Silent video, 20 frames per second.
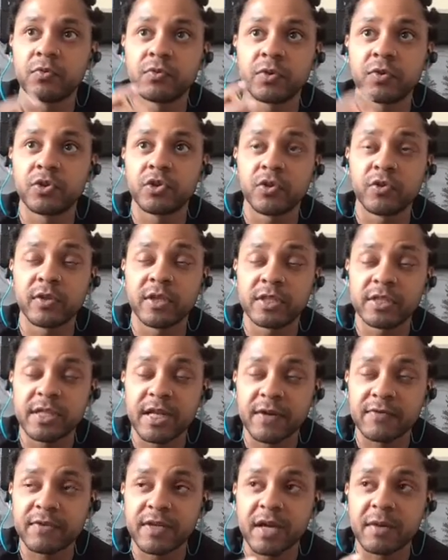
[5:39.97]
during this
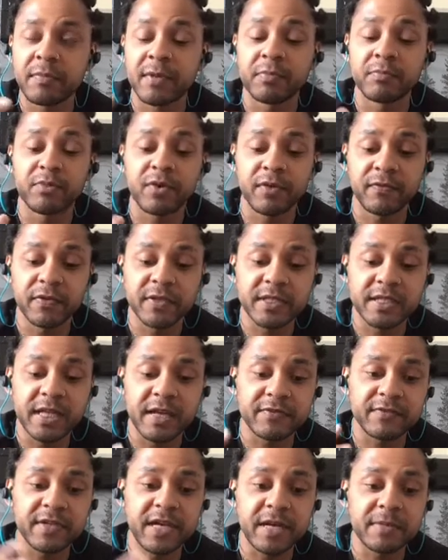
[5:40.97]
lifetime and previous
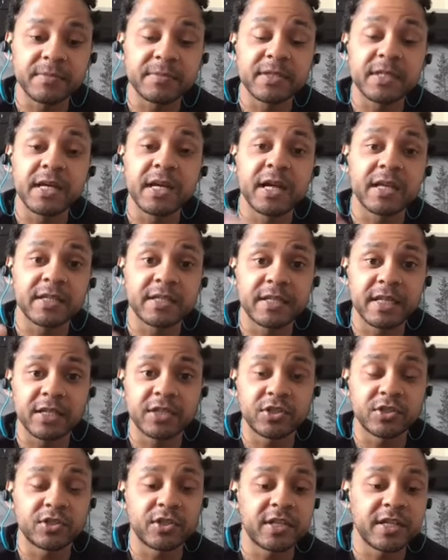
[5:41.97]
lifetimes has led you
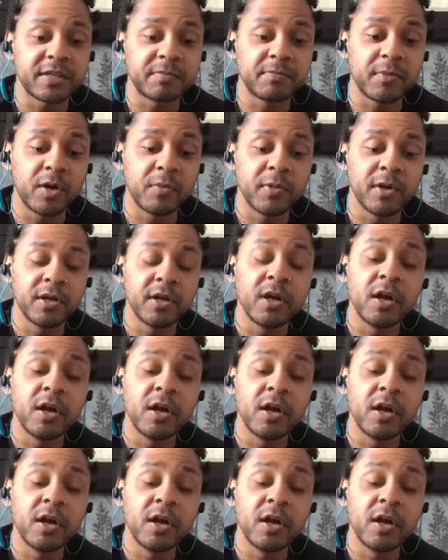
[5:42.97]
to this moment.